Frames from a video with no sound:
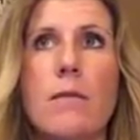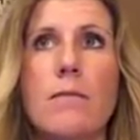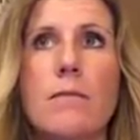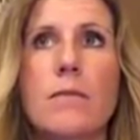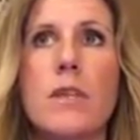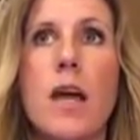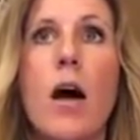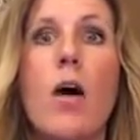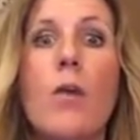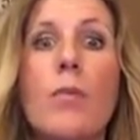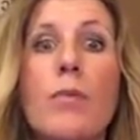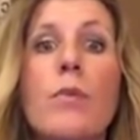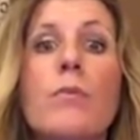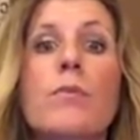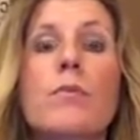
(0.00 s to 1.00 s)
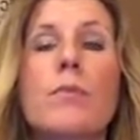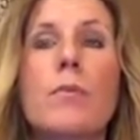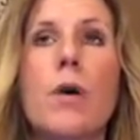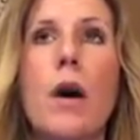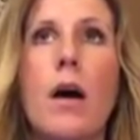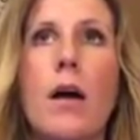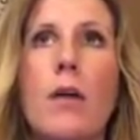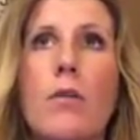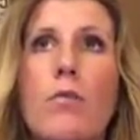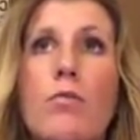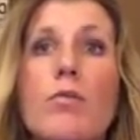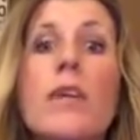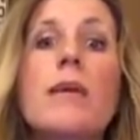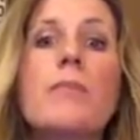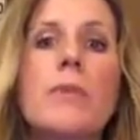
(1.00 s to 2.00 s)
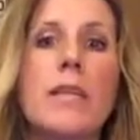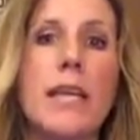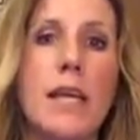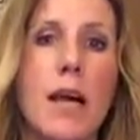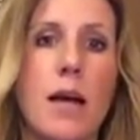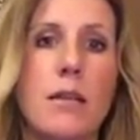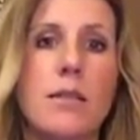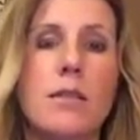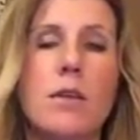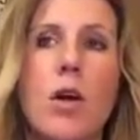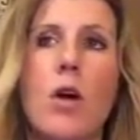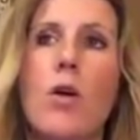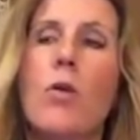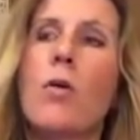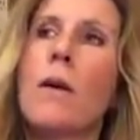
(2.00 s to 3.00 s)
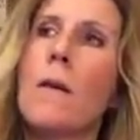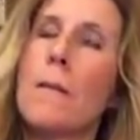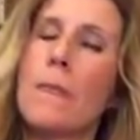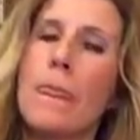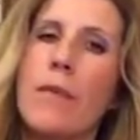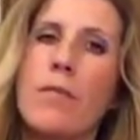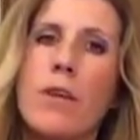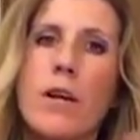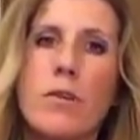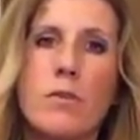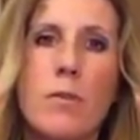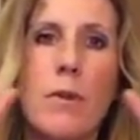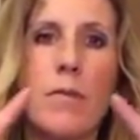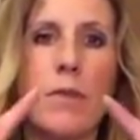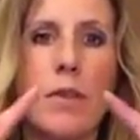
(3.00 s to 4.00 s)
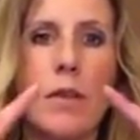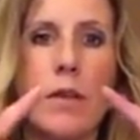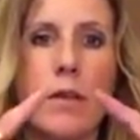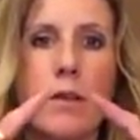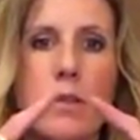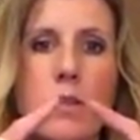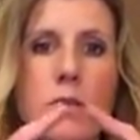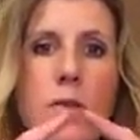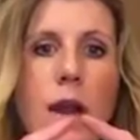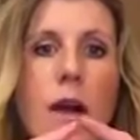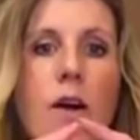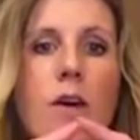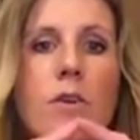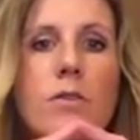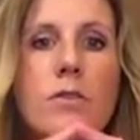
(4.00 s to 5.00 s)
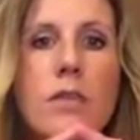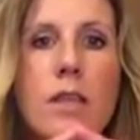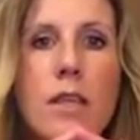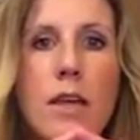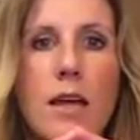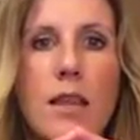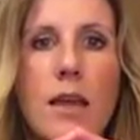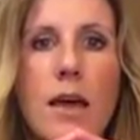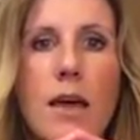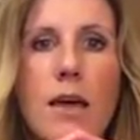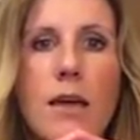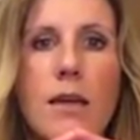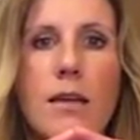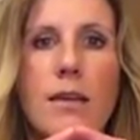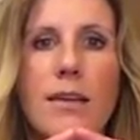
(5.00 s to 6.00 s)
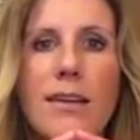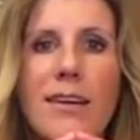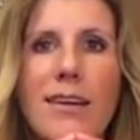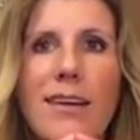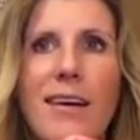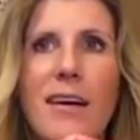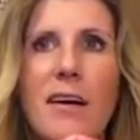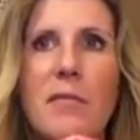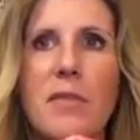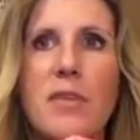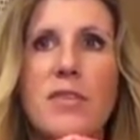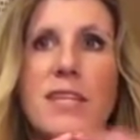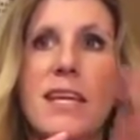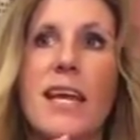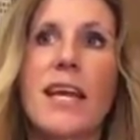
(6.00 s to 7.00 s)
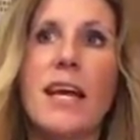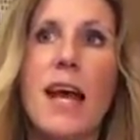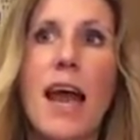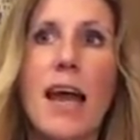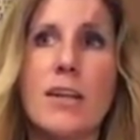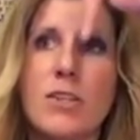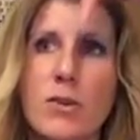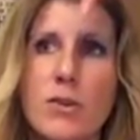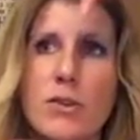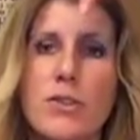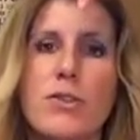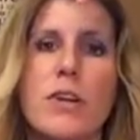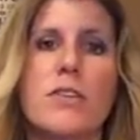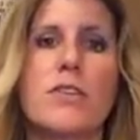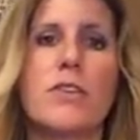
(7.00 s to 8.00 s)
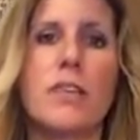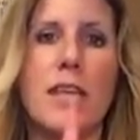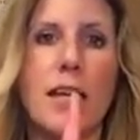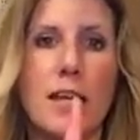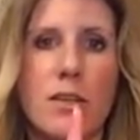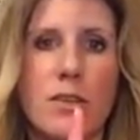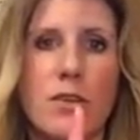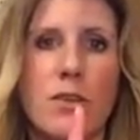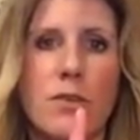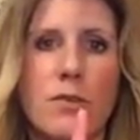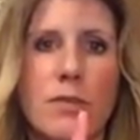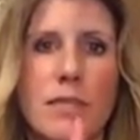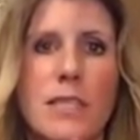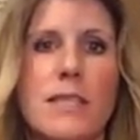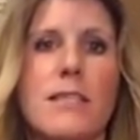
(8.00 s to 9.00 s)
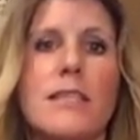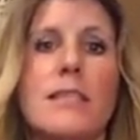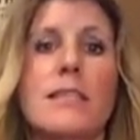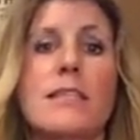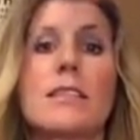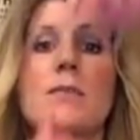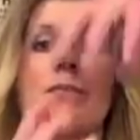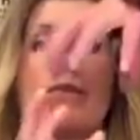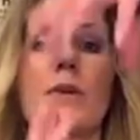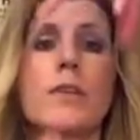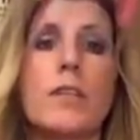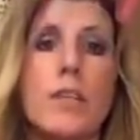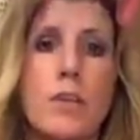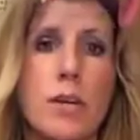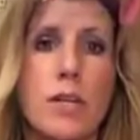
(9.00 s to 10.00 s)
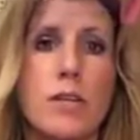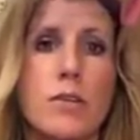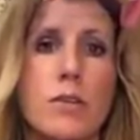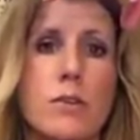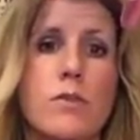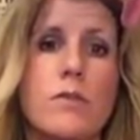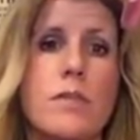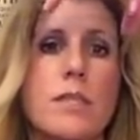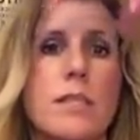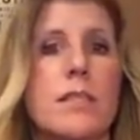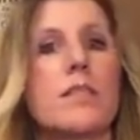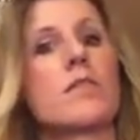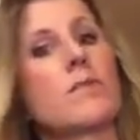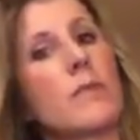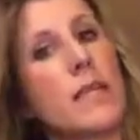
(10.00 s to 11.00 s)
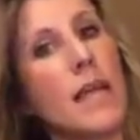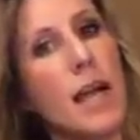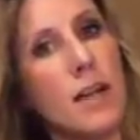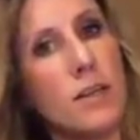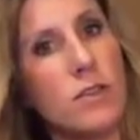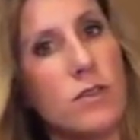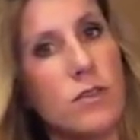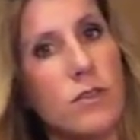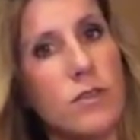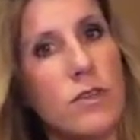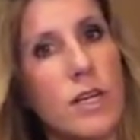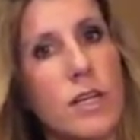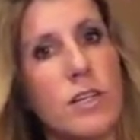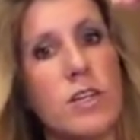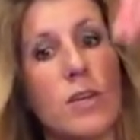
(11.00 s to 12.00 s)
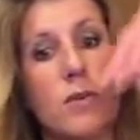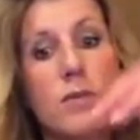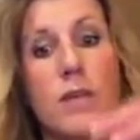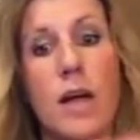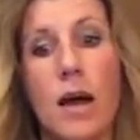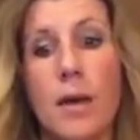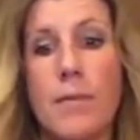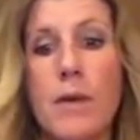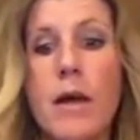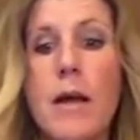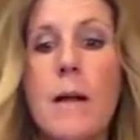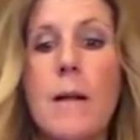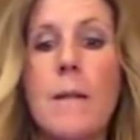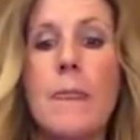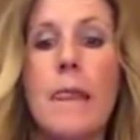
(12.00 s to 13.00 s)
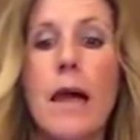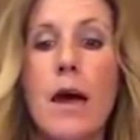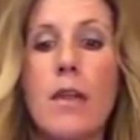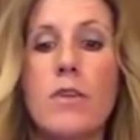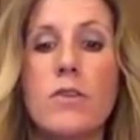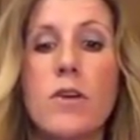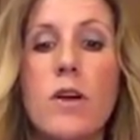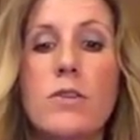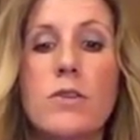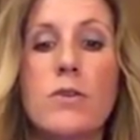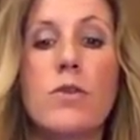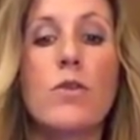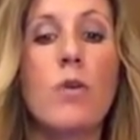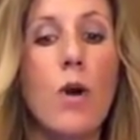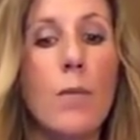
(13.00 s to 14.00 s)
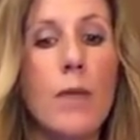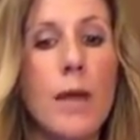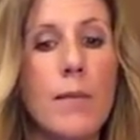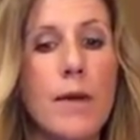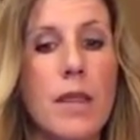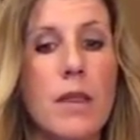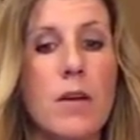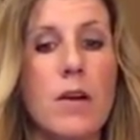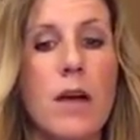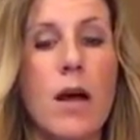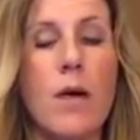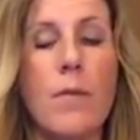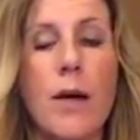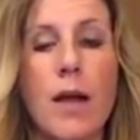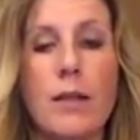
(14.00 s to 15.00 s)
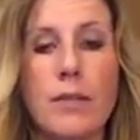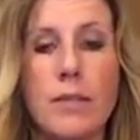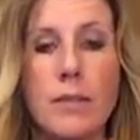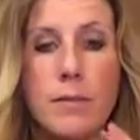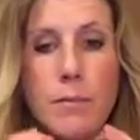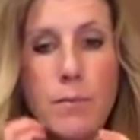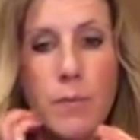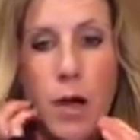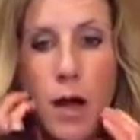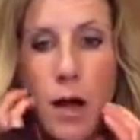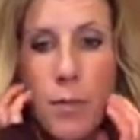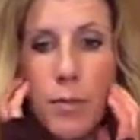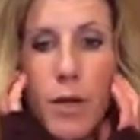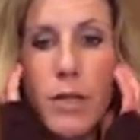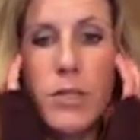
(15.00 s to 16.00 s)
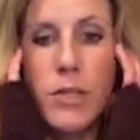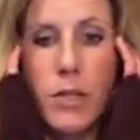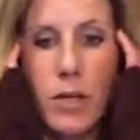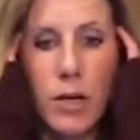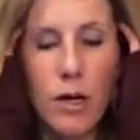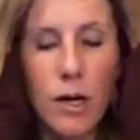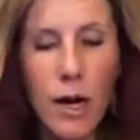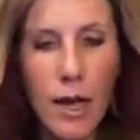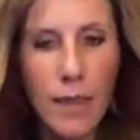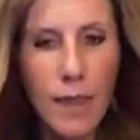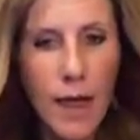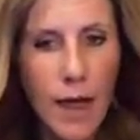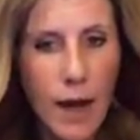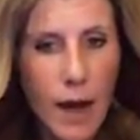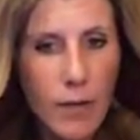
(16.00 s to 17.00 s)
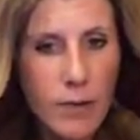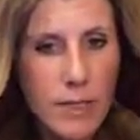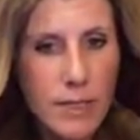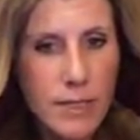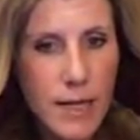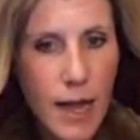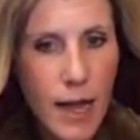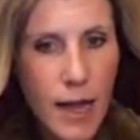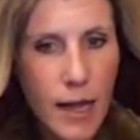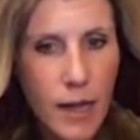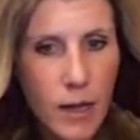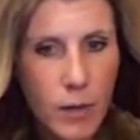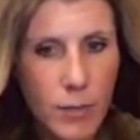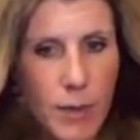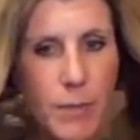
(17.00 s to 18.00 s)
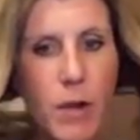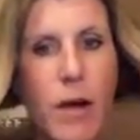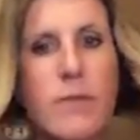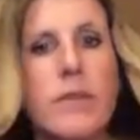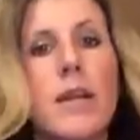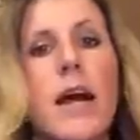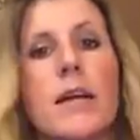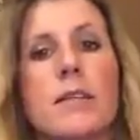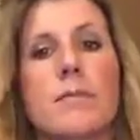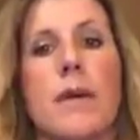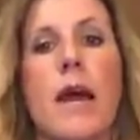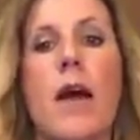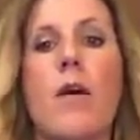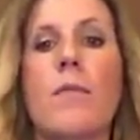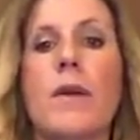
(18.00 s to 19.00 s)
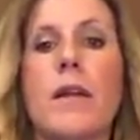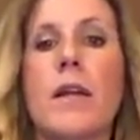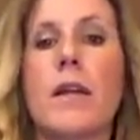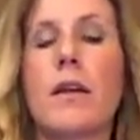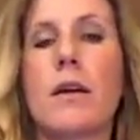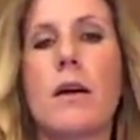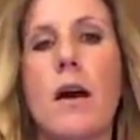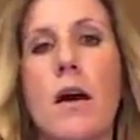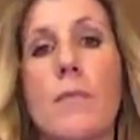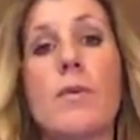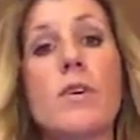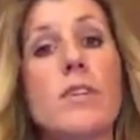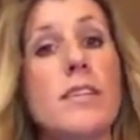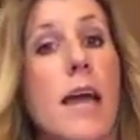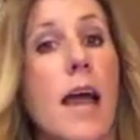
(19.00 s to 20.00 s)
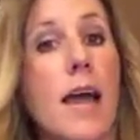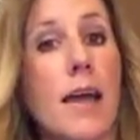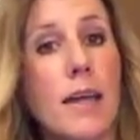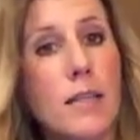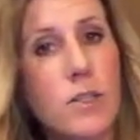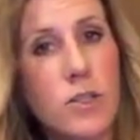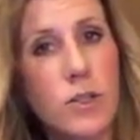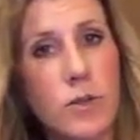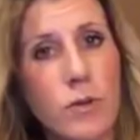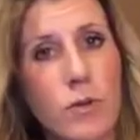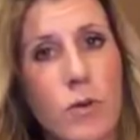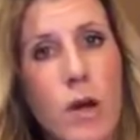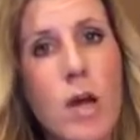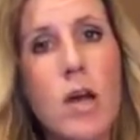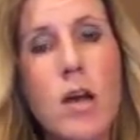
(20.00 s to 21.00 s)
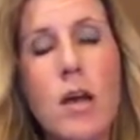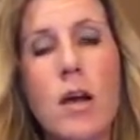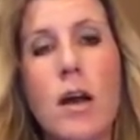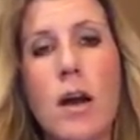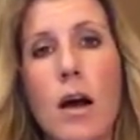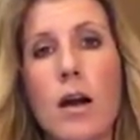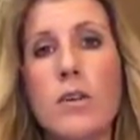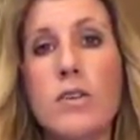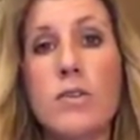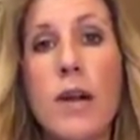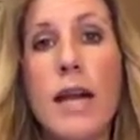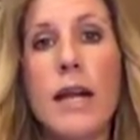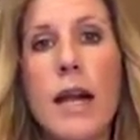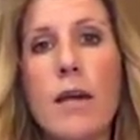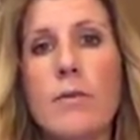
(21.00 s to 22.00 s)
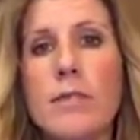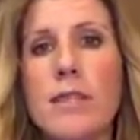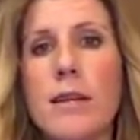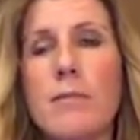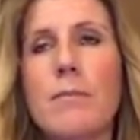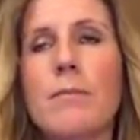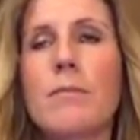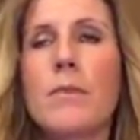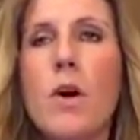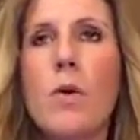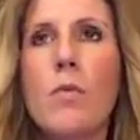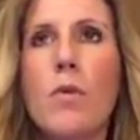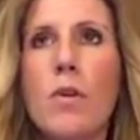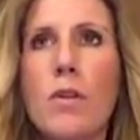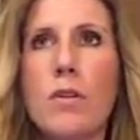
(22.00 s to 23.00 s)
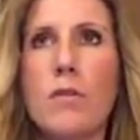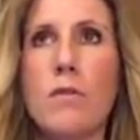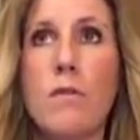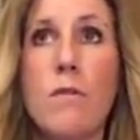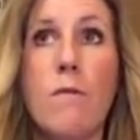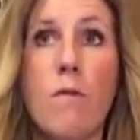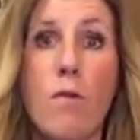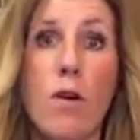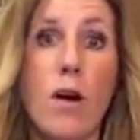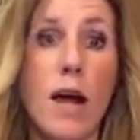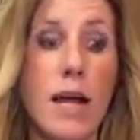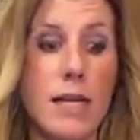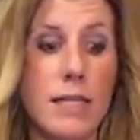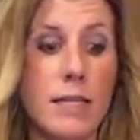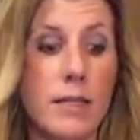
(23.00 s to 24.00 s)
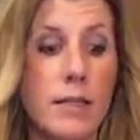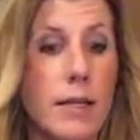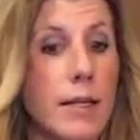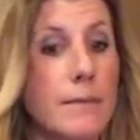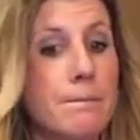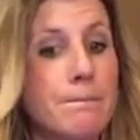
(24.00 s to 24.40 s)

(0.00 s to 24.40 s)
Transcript: to help replete us. So if you guys remember the two arrows, the thing that there's the external stressor and the internal resistance. It's building your internal resistance when the external stress shows up. There's also chromium in there to help balancing blood sugar. And then I would say, you know, people often ask me how many per day to drink. I would say no more than 4 ideally.